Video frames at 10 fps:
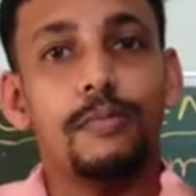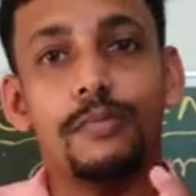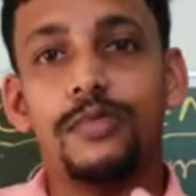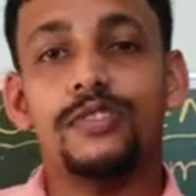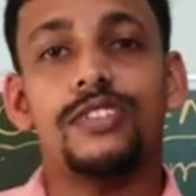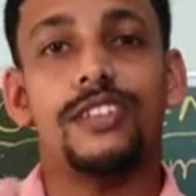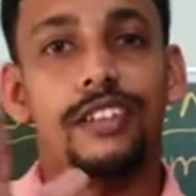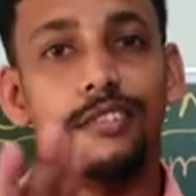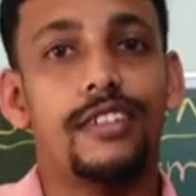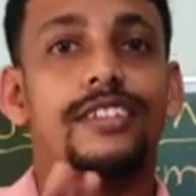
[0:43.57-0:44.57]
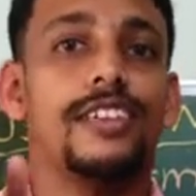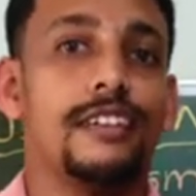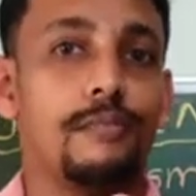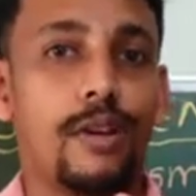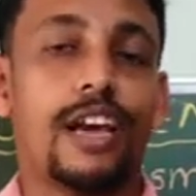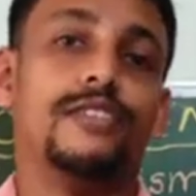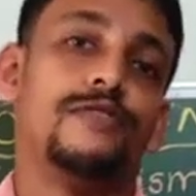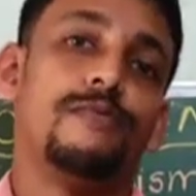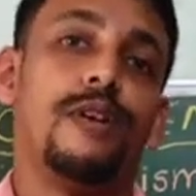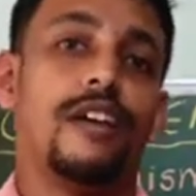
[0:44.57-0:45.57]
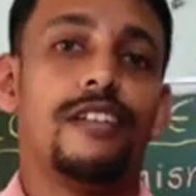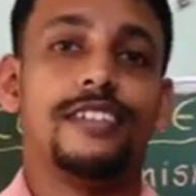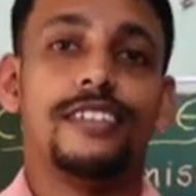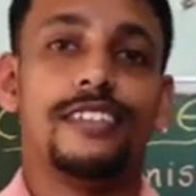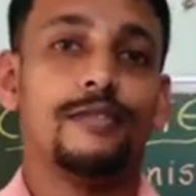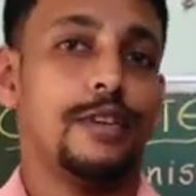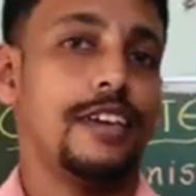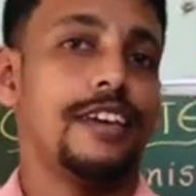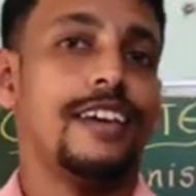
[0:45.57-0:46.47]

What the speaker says: most interesting branch of biology, okay?